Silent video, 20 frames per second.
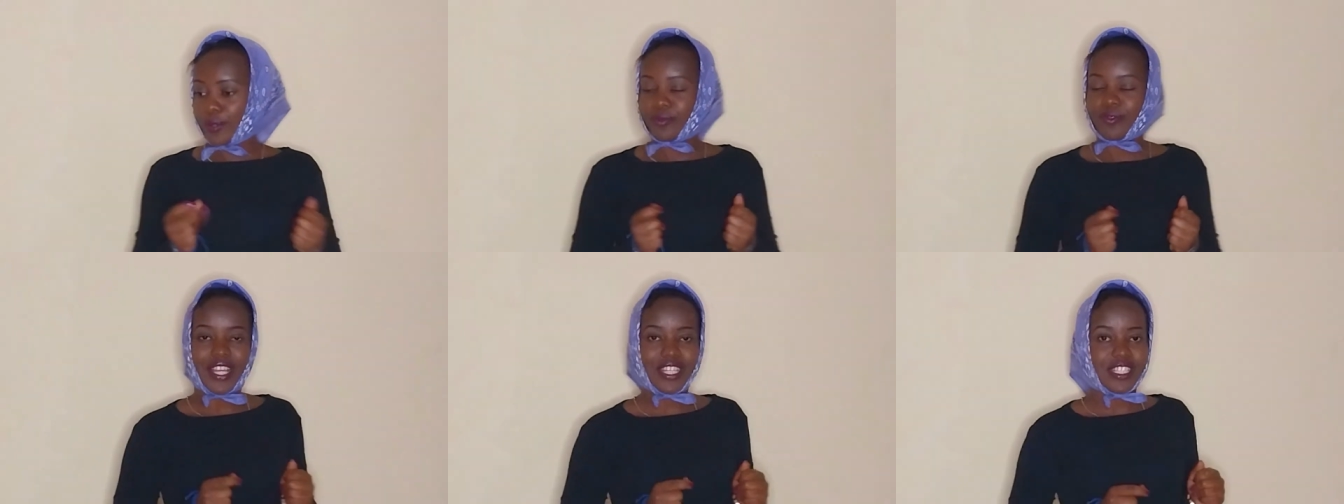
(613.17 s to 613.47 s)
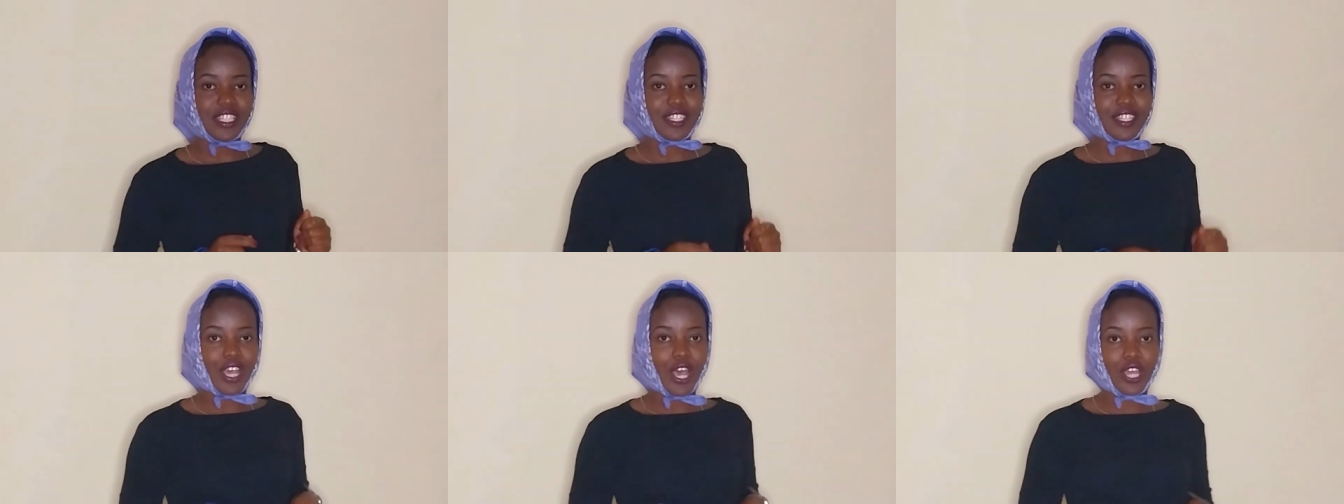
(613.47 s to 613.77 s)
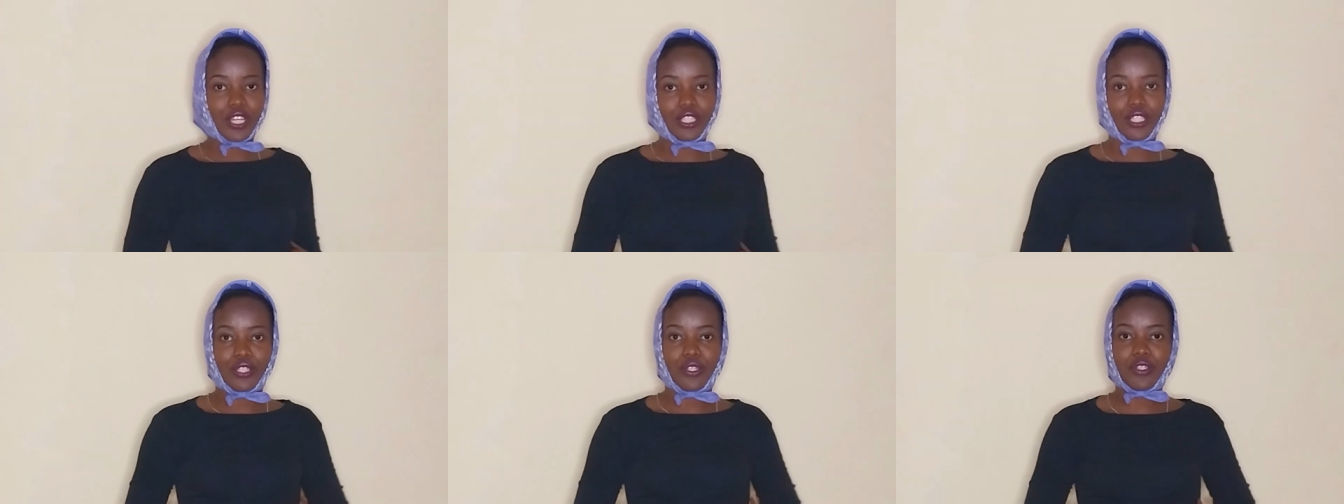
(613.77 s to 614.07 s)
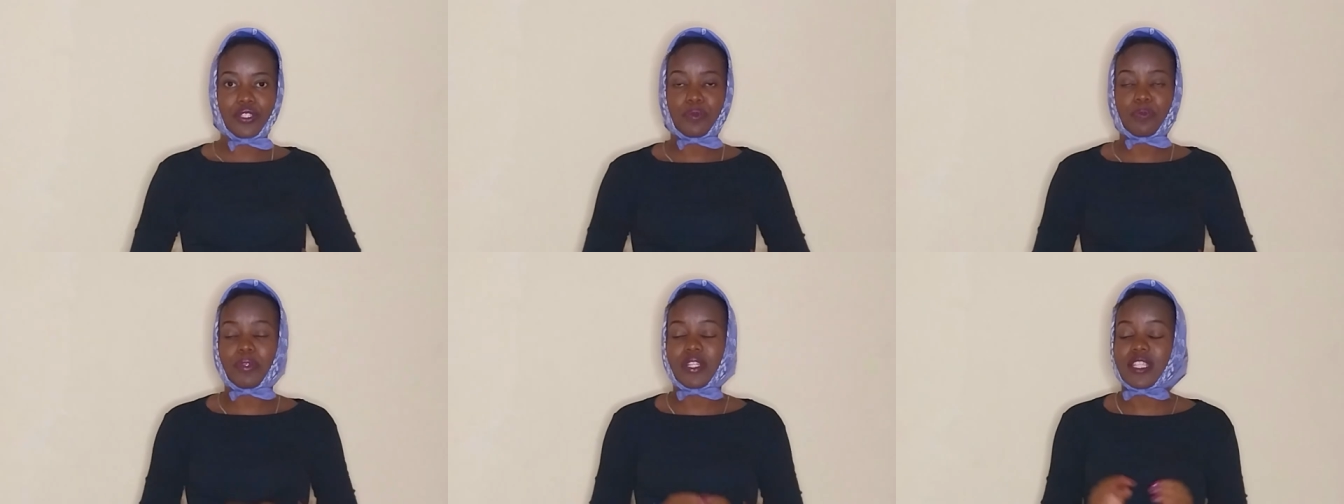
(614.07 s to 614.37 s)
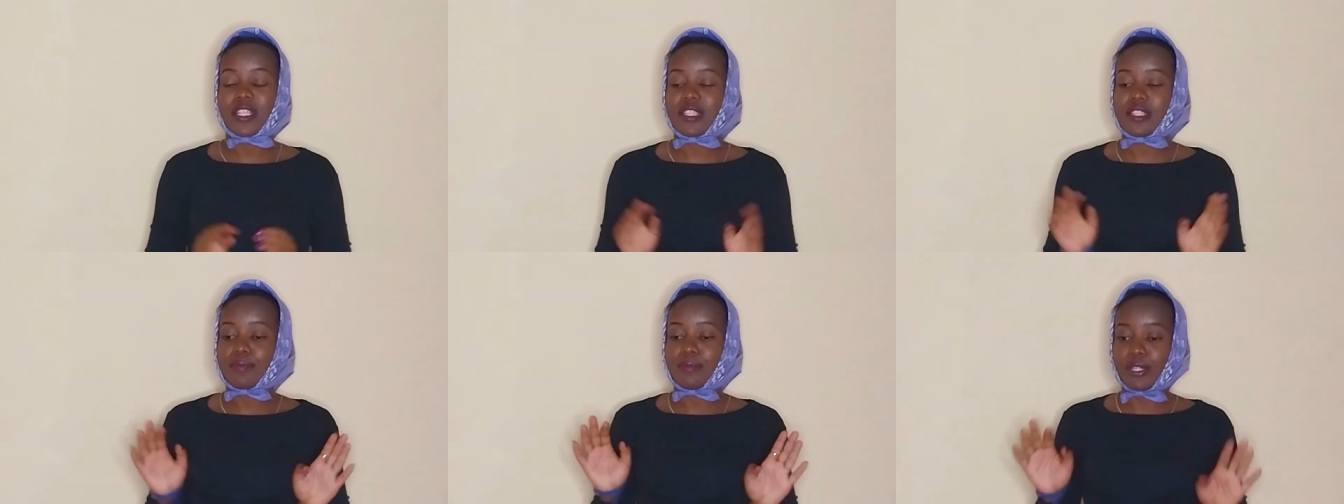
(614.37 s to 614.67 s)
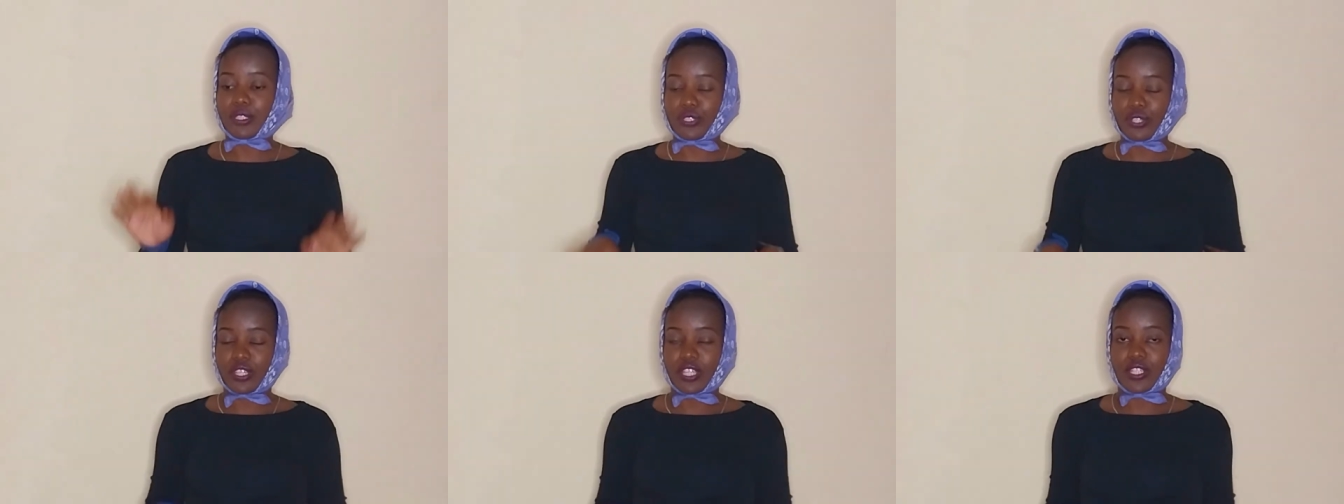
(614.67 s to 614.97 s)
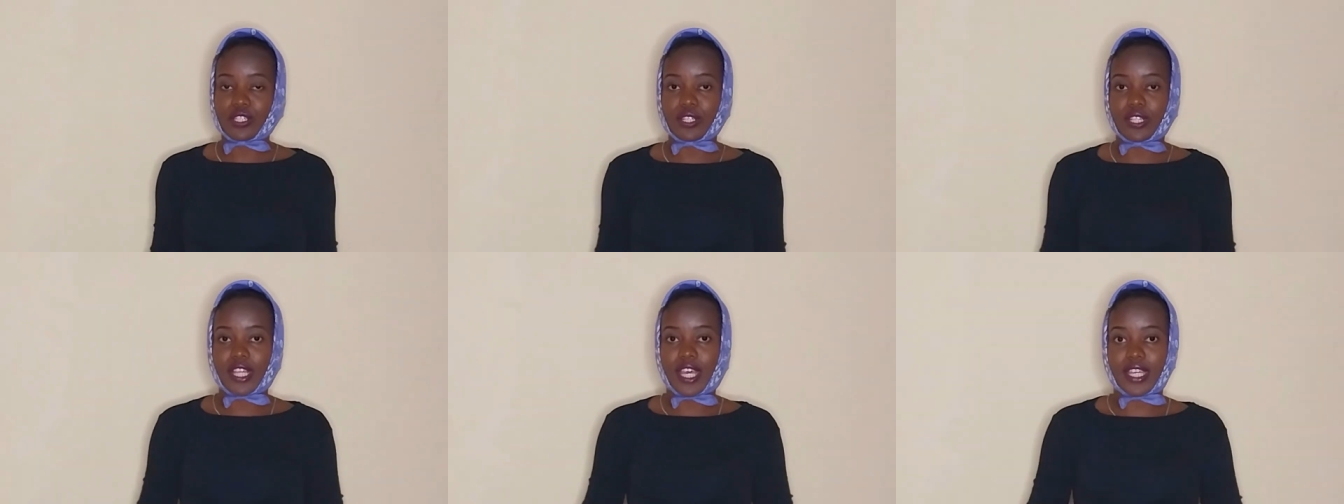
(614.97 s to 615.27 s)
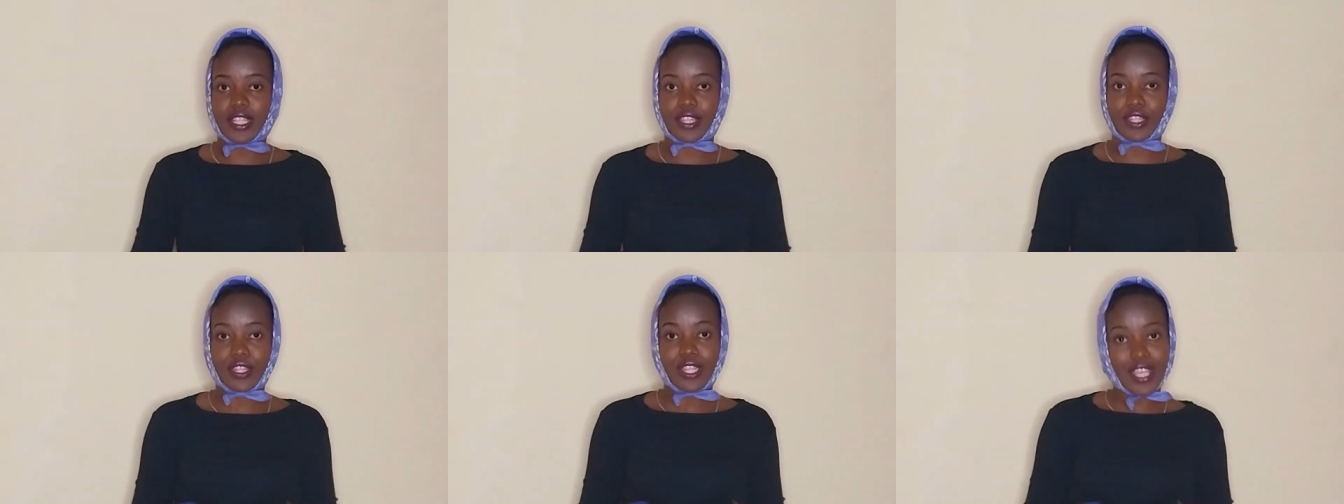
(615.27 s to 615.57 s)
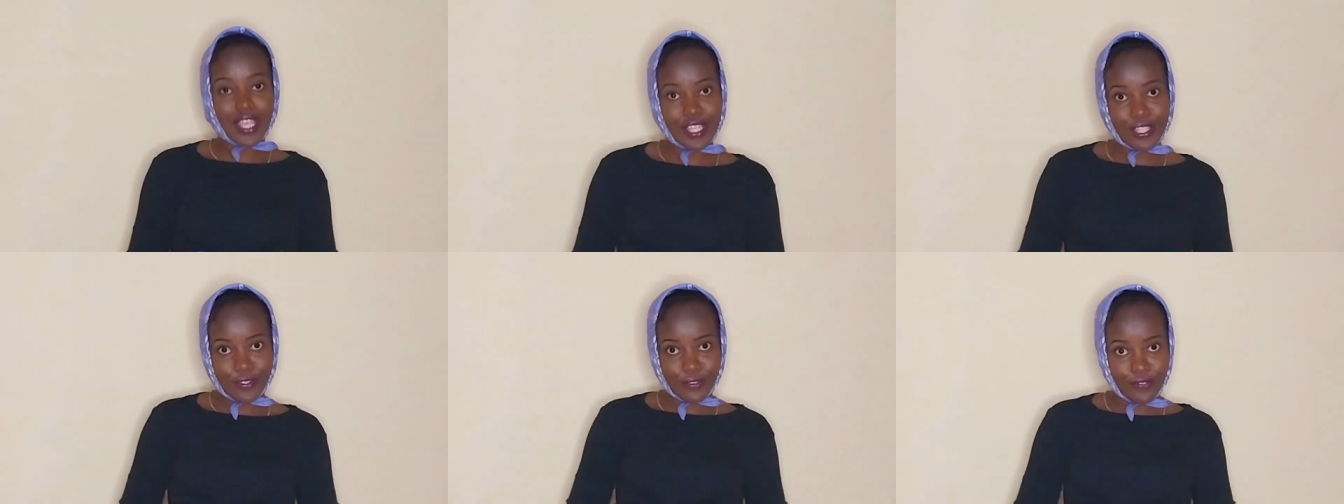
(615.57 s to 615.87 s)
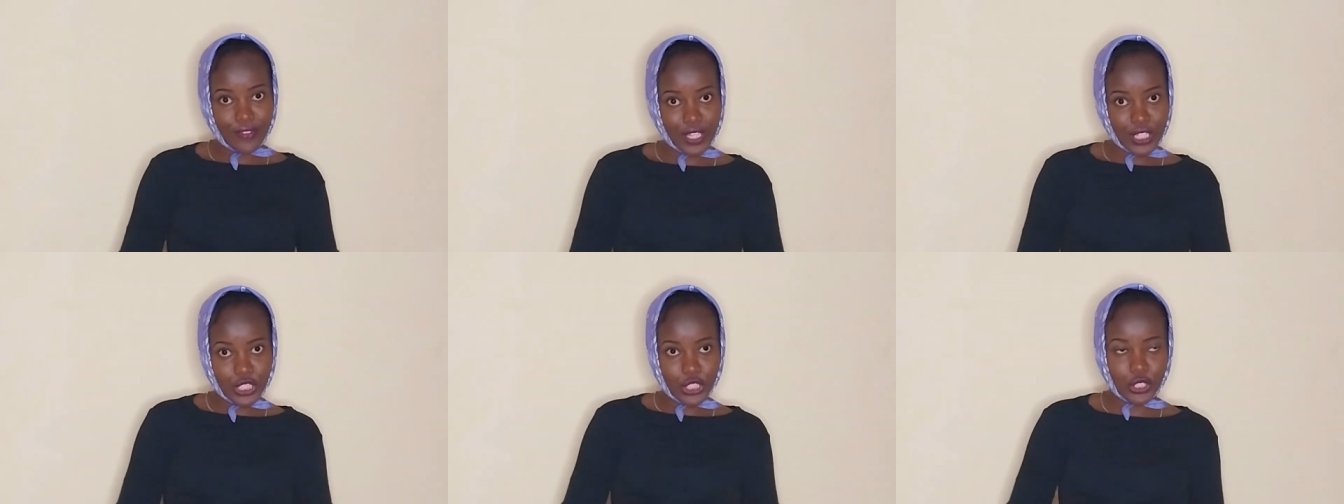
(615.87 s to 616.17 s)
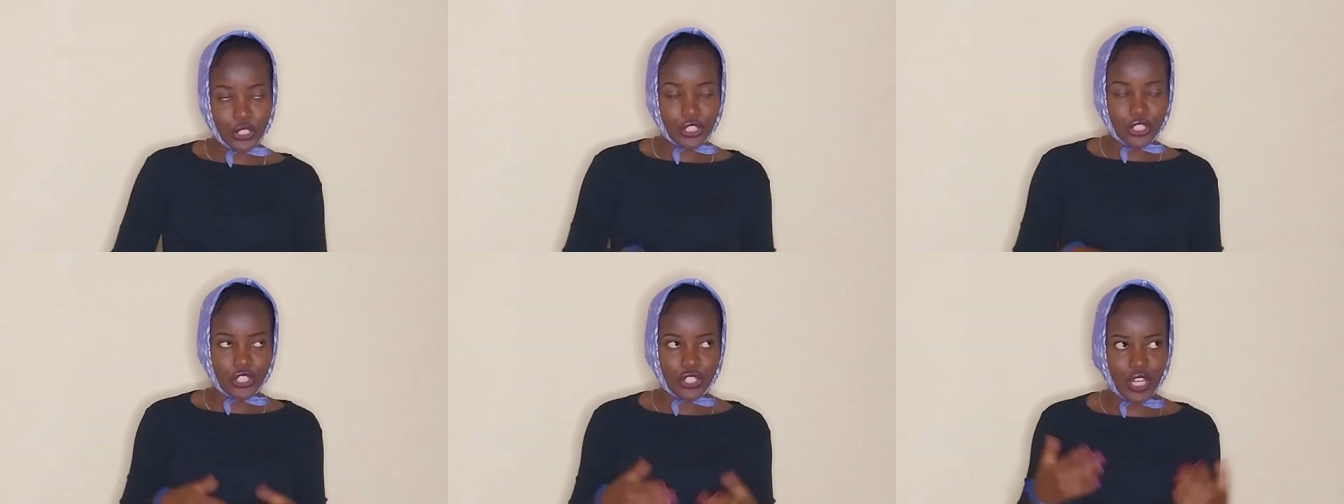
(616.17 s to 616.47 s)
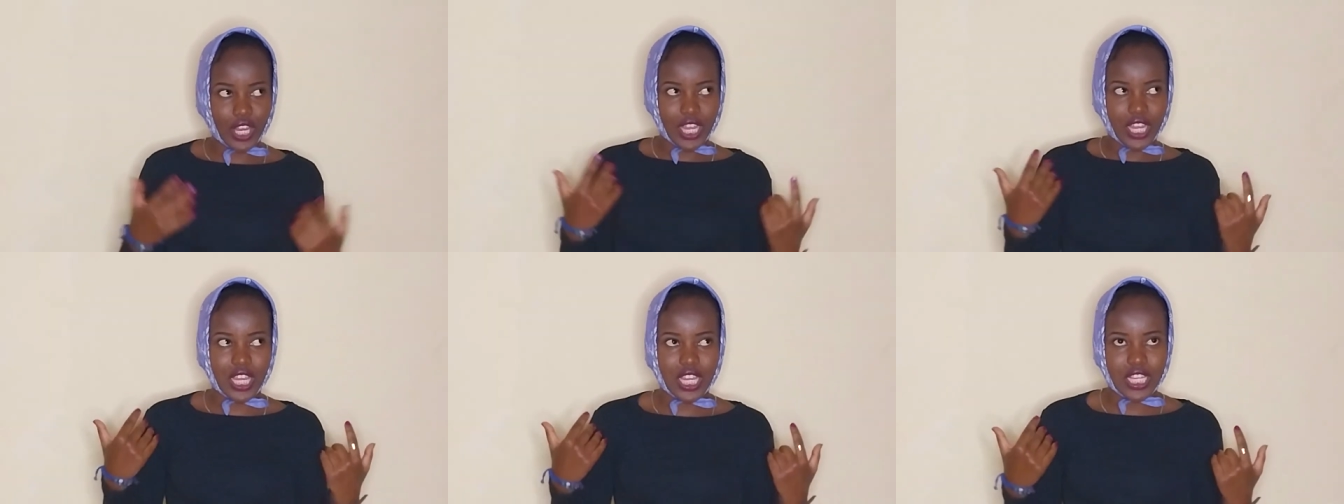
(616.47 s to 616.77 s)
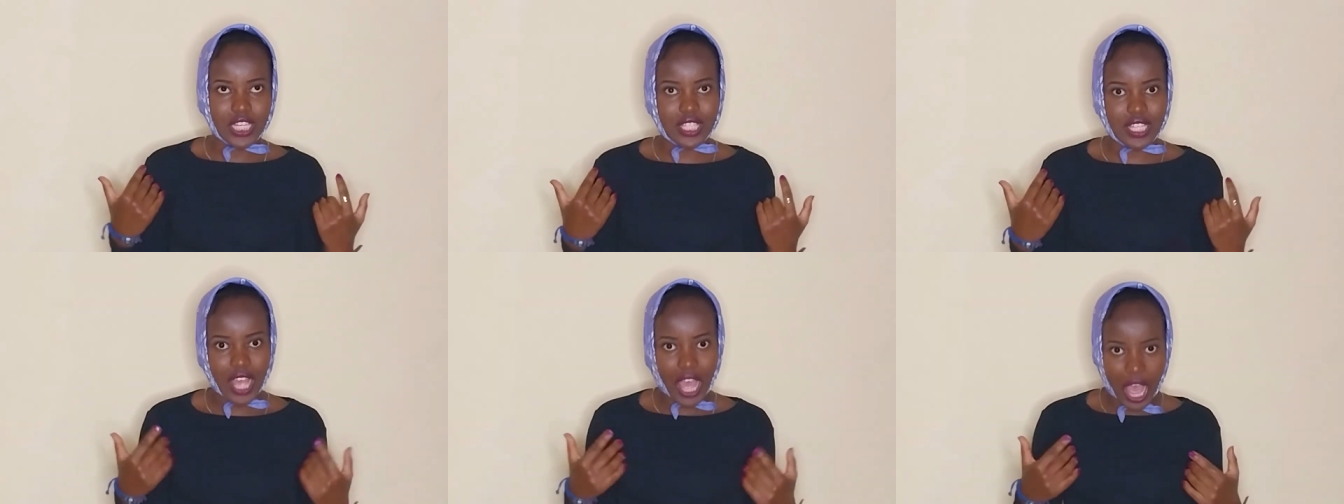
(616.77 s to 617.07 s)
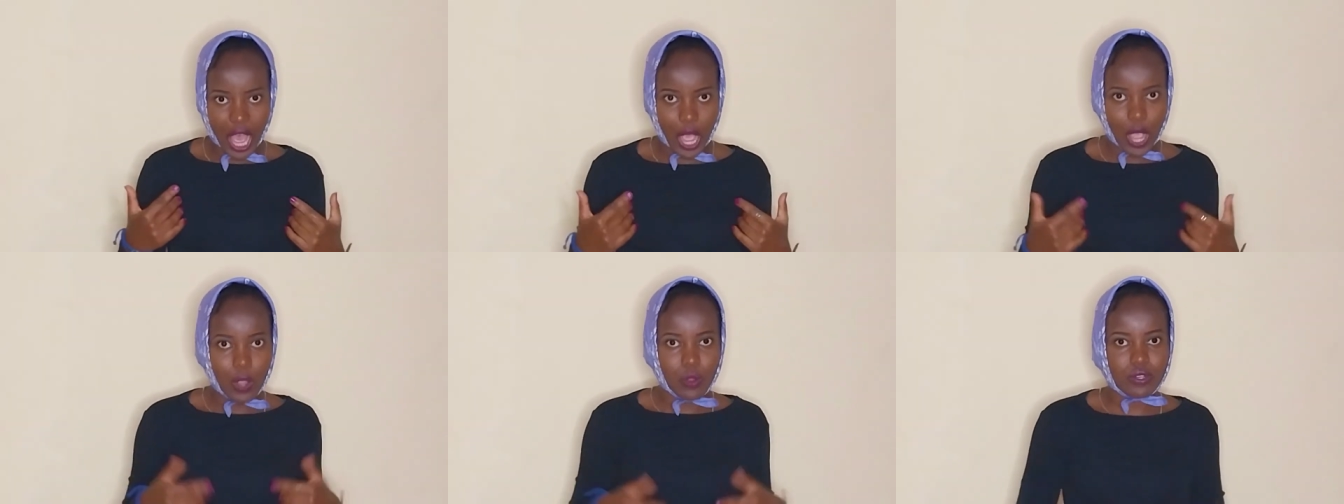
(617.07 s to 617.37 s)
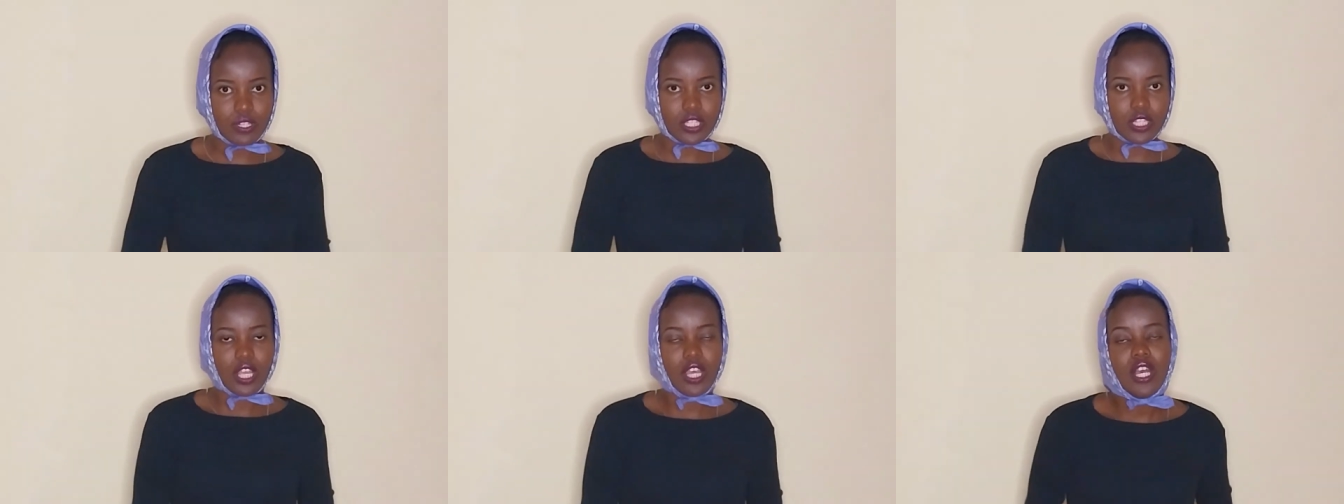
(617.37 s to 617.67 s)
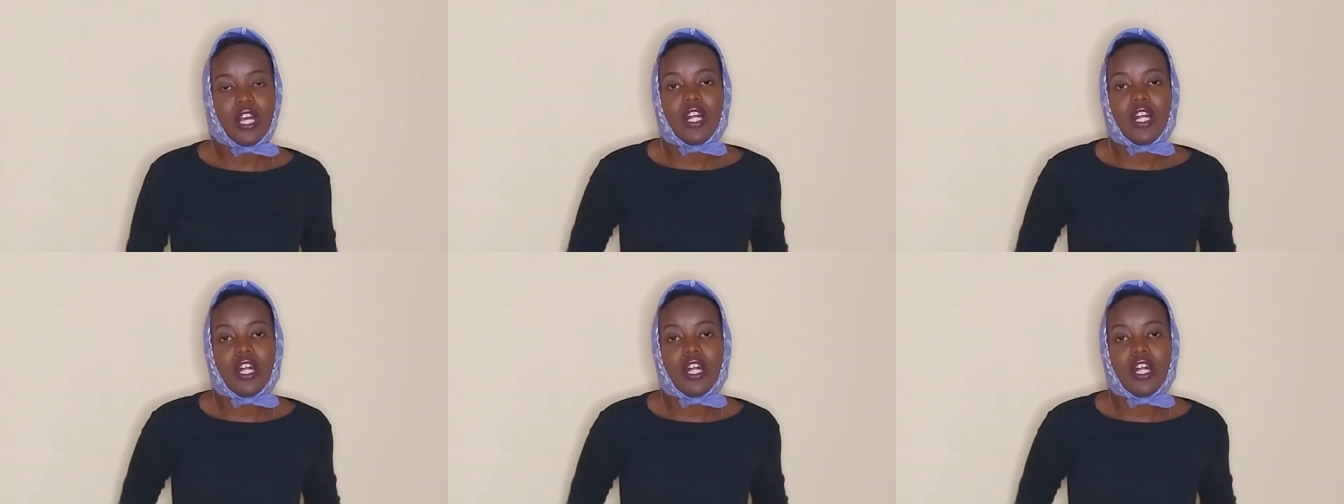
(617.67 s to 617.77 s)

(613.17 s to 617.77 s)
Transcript: That is how it looks. Please make sure that you like this video, share it out.